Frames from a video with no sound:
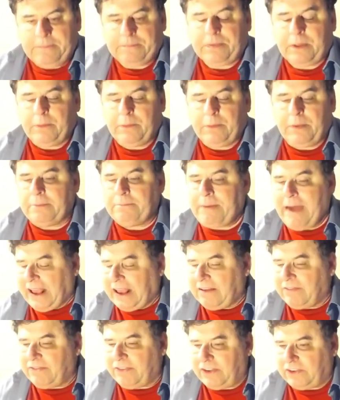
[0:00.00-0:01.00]
But on
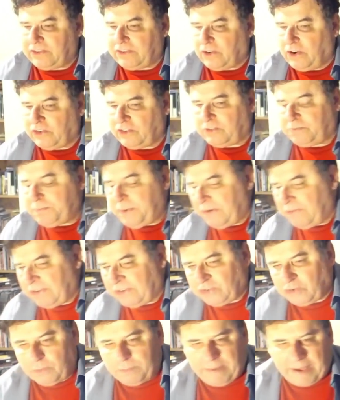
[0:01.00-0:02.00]
back of this are
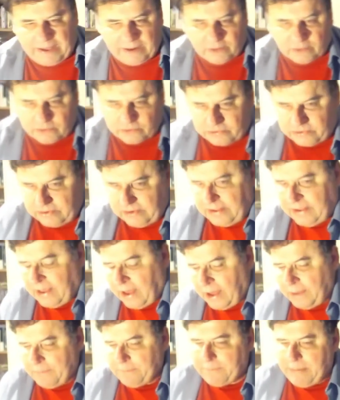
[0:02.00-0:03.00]
spiritual battles.
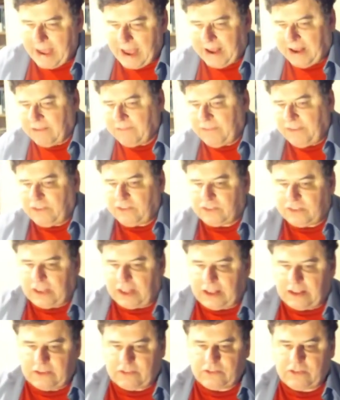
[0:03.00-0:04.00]
On back of these
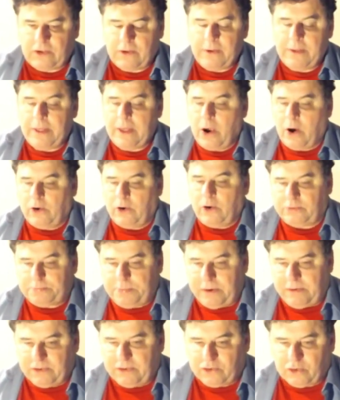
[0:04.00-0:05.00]
things are
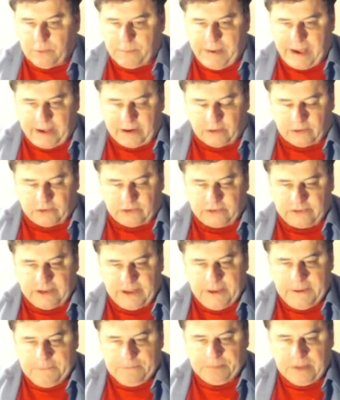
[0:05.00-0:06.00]
spiritual battles.
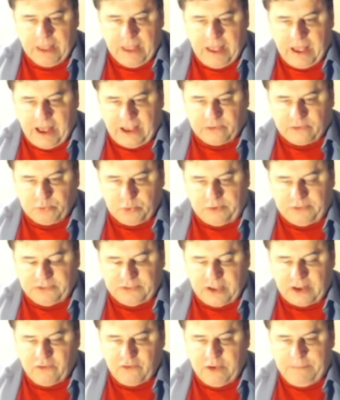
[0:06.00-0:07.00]
As we've
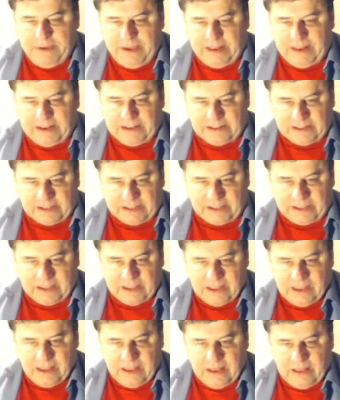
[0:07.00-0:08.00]
said repeatedly,
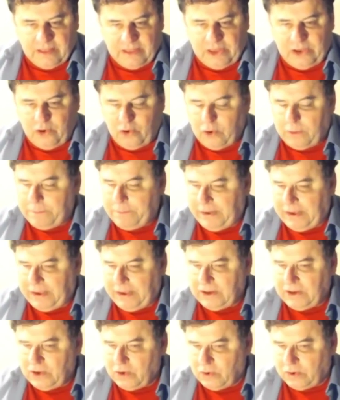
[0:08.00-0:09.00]
the
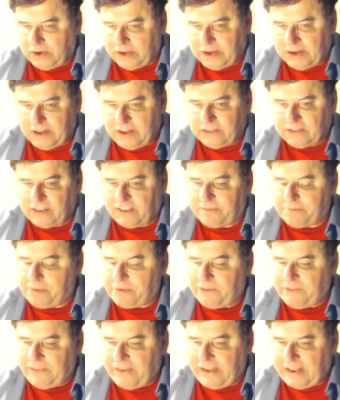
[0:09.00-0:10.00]
European Union is of
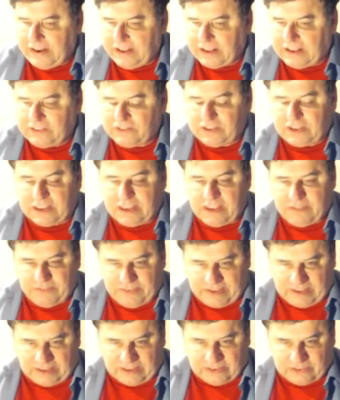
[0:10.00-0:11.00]
prophetic
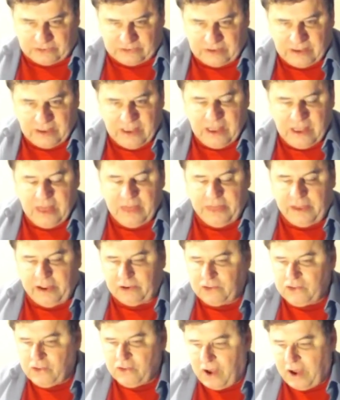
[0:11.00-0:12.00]
significance. They are
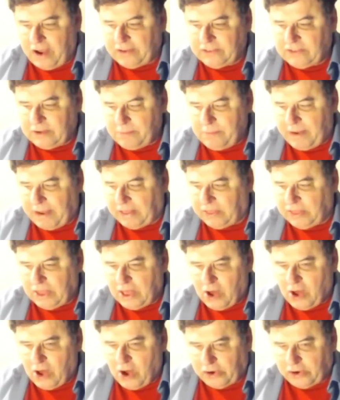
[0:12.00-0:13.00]
trying to make the
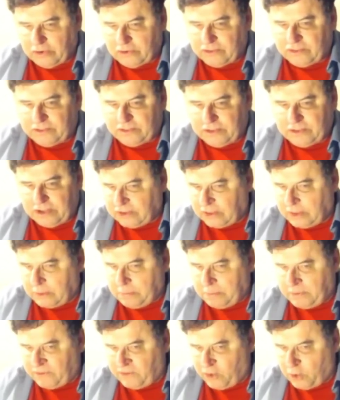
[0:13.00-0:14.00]
iron stick to the
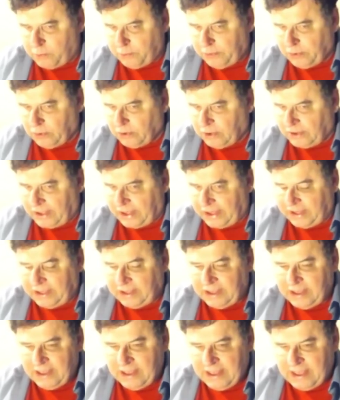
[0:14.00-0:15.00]
proverbial clay,
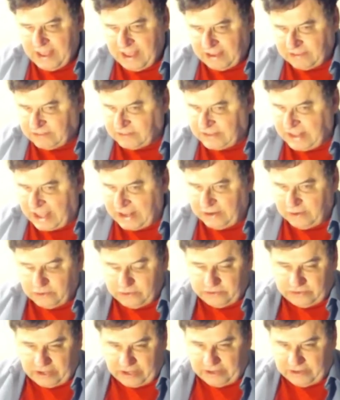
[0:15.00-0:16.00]
as Daniel
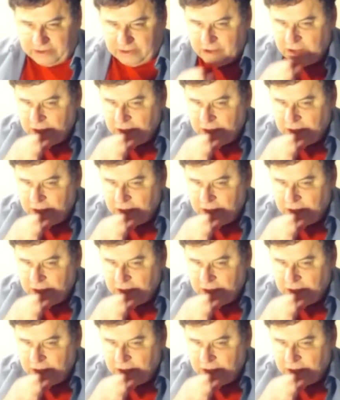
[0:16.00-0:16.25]
said.